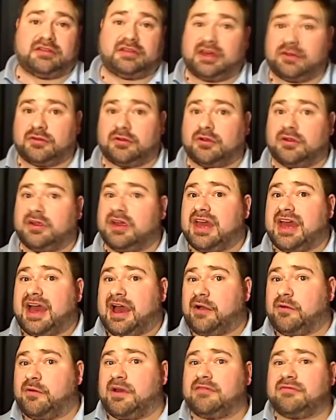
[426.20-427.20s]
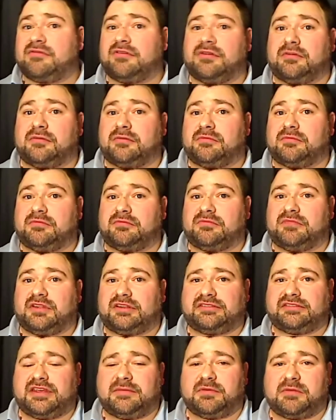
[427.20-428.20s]
or the other. However,
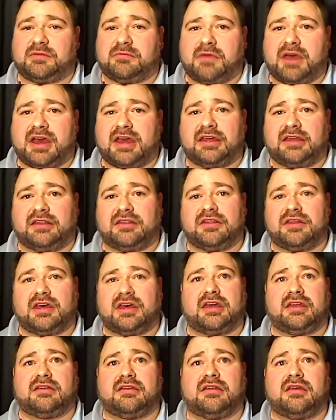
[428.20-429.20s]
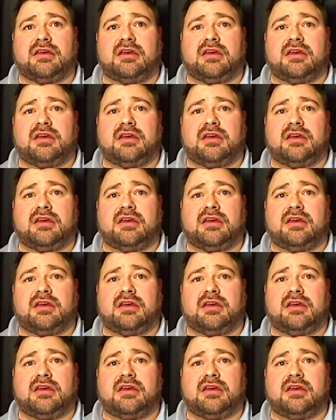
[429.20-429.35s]
let's keep in mind that